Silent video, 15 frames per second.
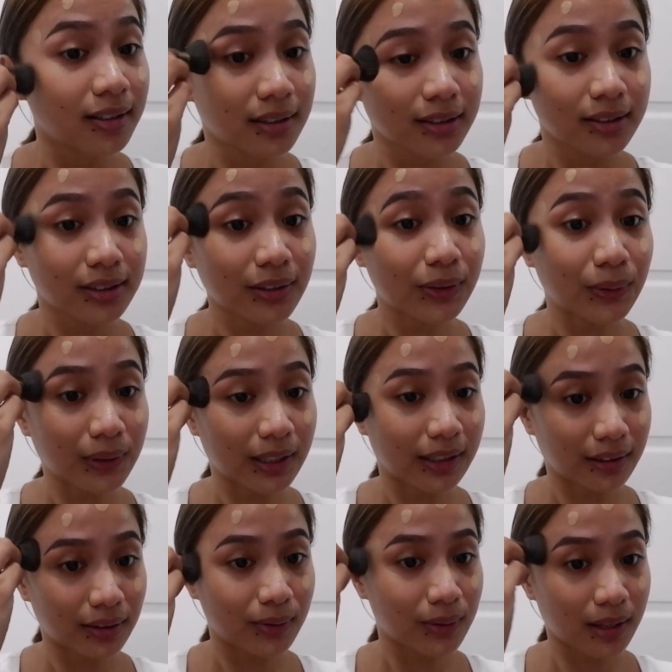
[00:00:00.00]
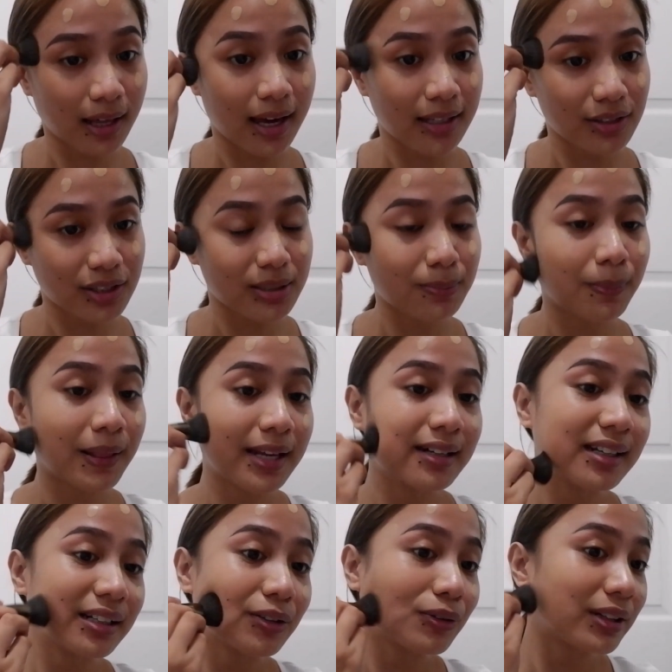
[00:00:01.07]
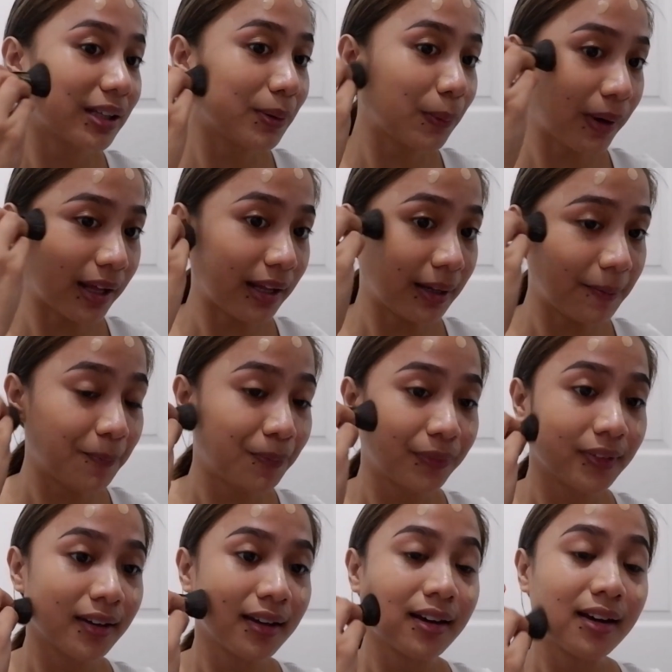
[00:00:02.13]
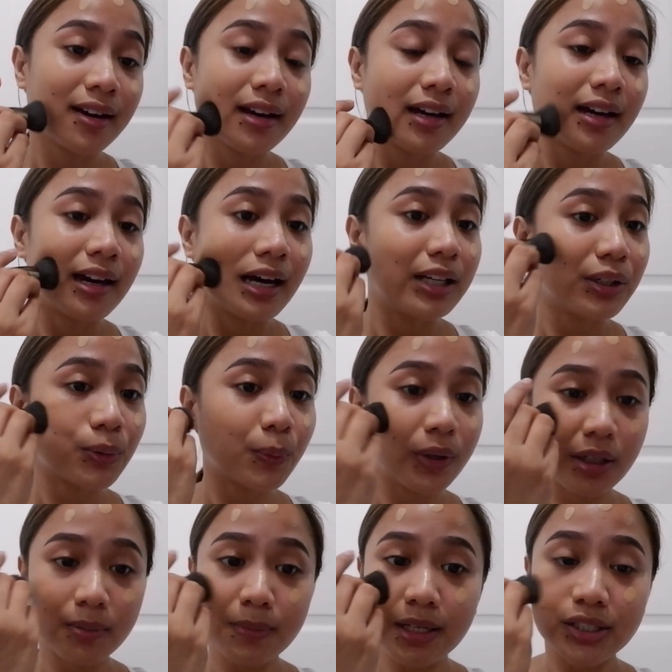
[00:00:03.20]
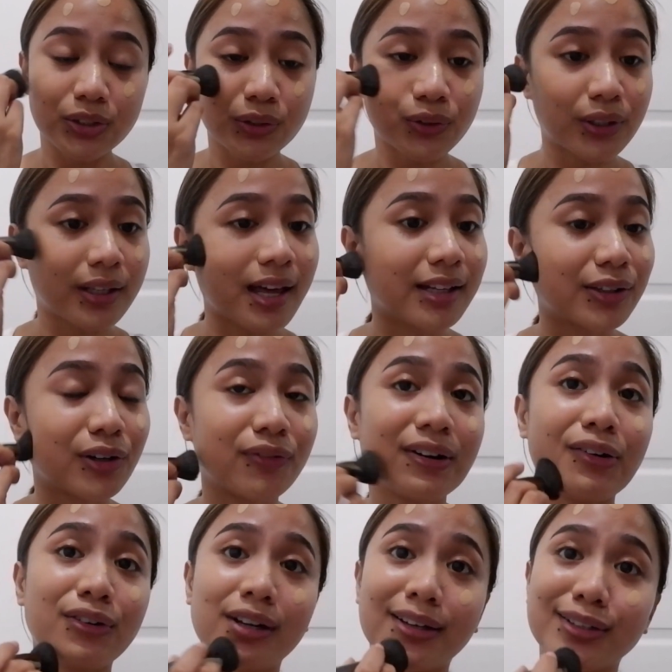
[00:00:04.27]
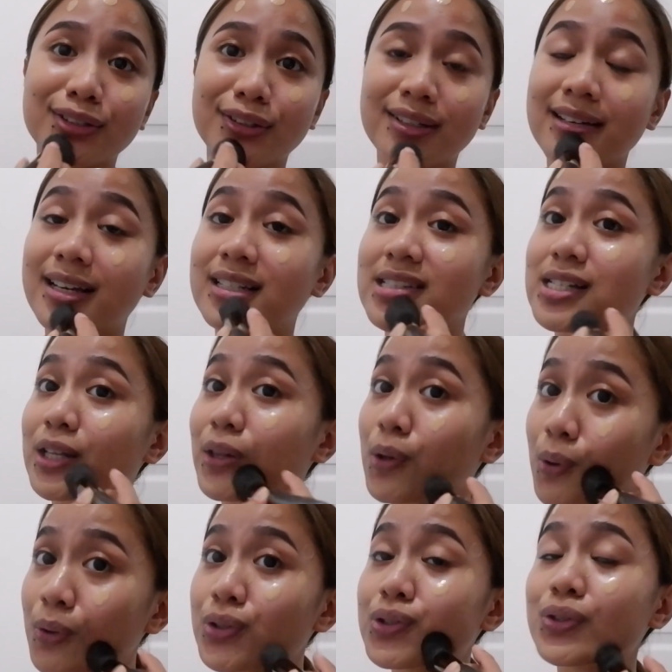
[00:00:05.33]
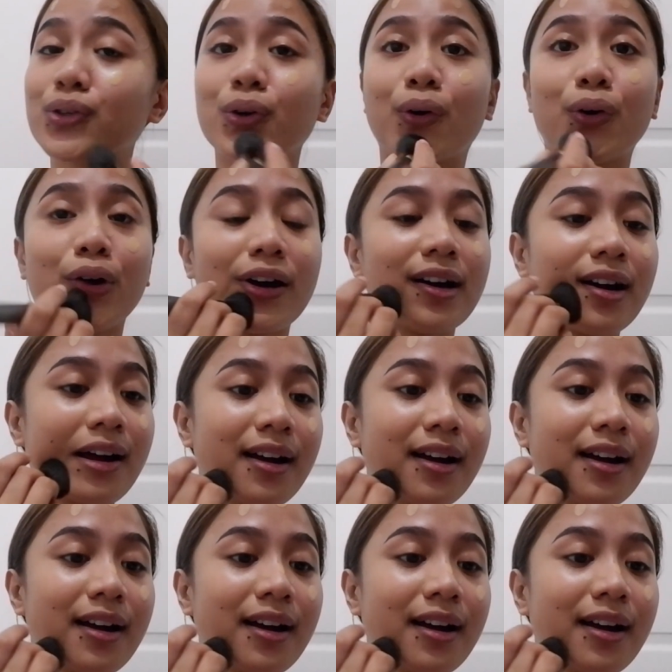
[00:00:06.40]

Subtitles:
So you can do that, just blend it really well. And you want to make sure that your foundation is close or